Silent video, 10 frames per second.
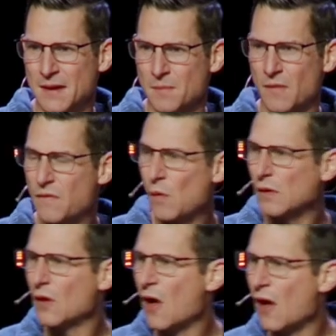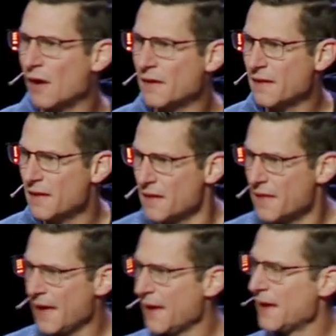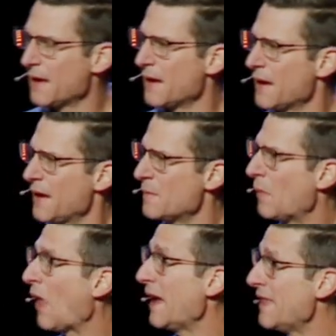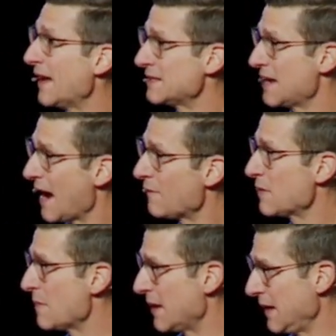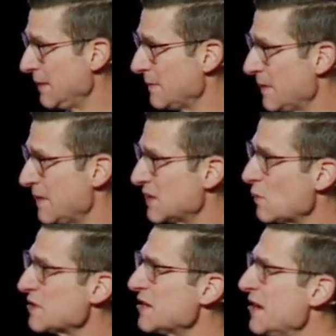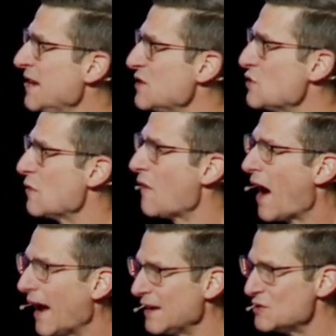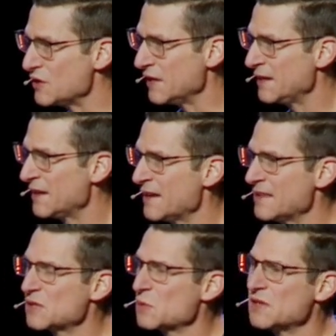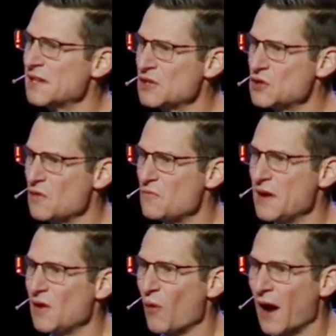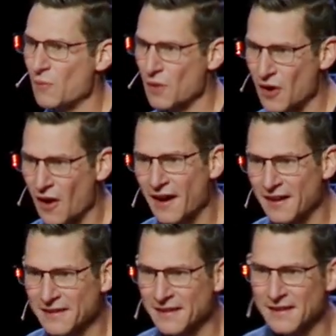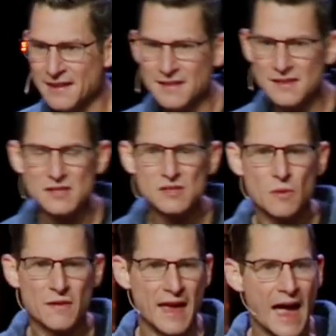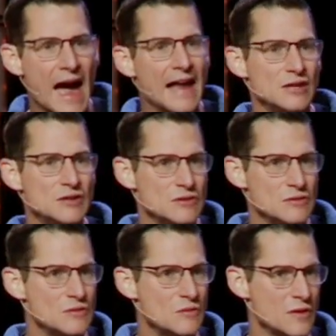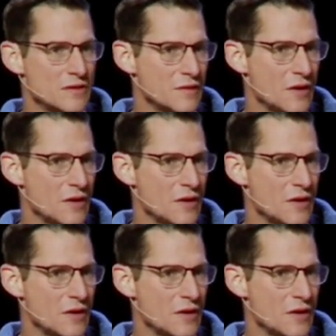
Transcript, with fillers: Before long, they implied that to everybody. This wasn't an issue of hygiene, this was an issue of being right with God. This is where they added to the Word of